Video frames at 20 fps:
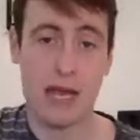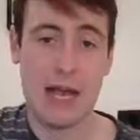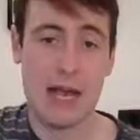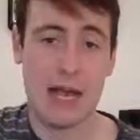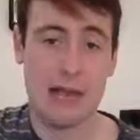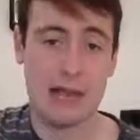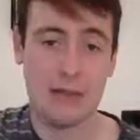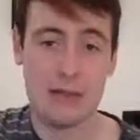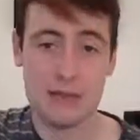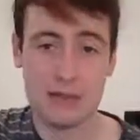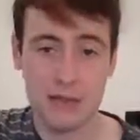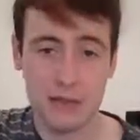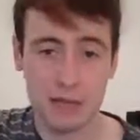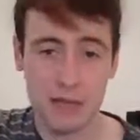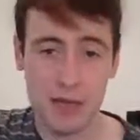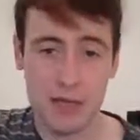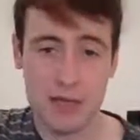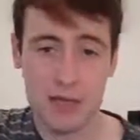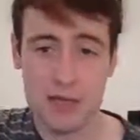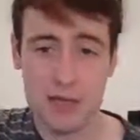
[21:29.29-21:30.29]
and
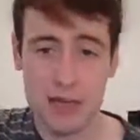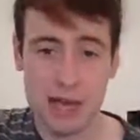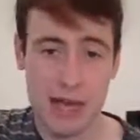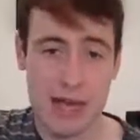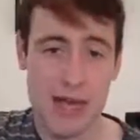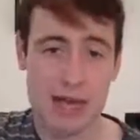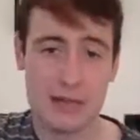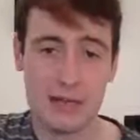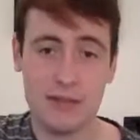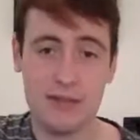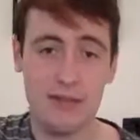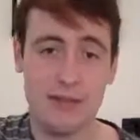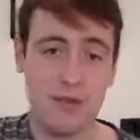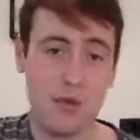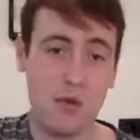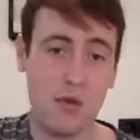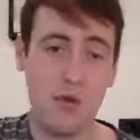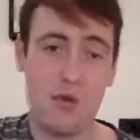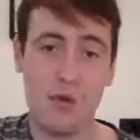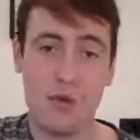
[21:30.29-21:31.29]
3 and
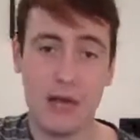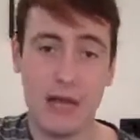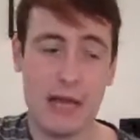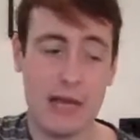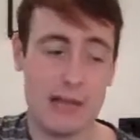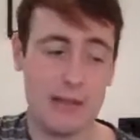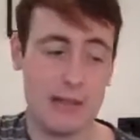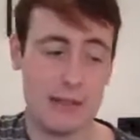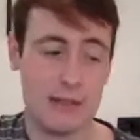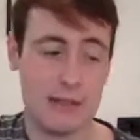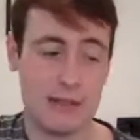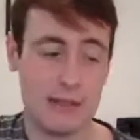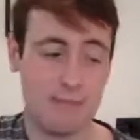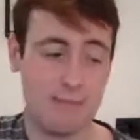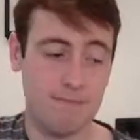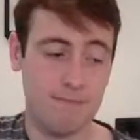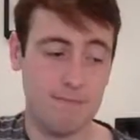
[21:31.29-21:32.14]
4 and.